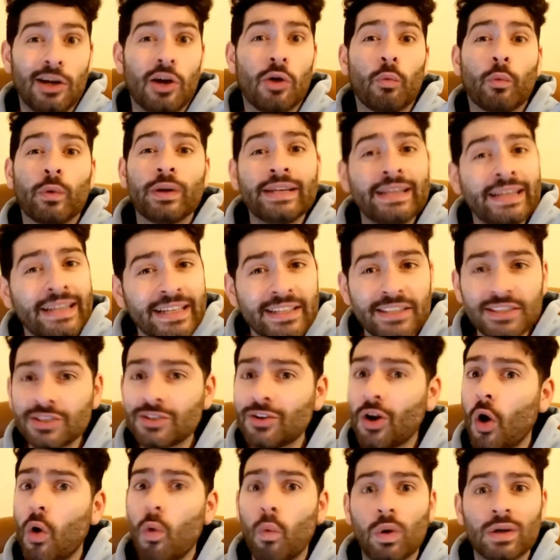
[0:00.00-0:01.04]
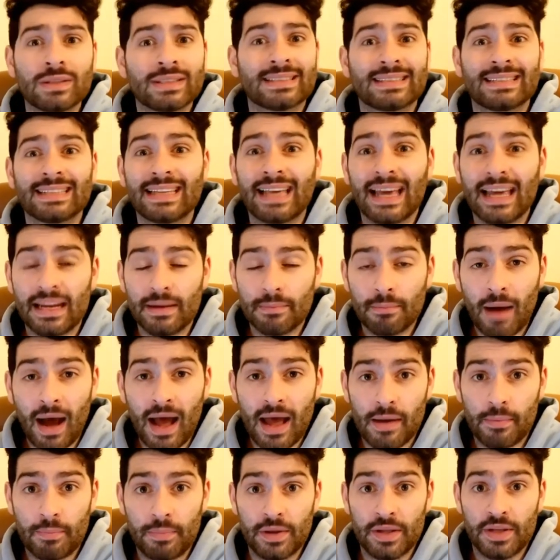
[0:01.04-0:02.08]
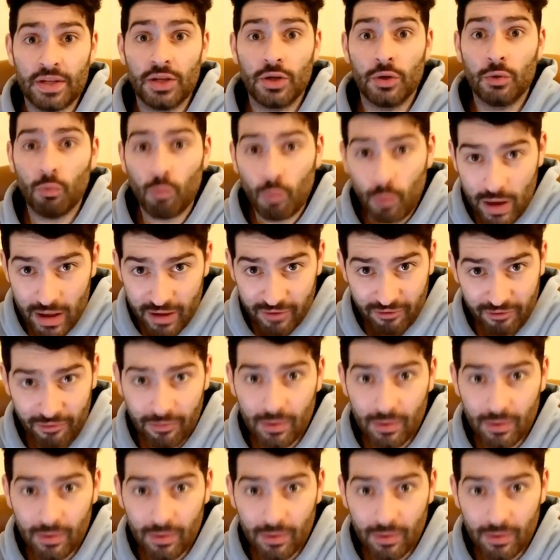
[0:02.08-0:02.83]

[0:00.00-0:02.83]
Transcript: We need to go once again, in my opinion, with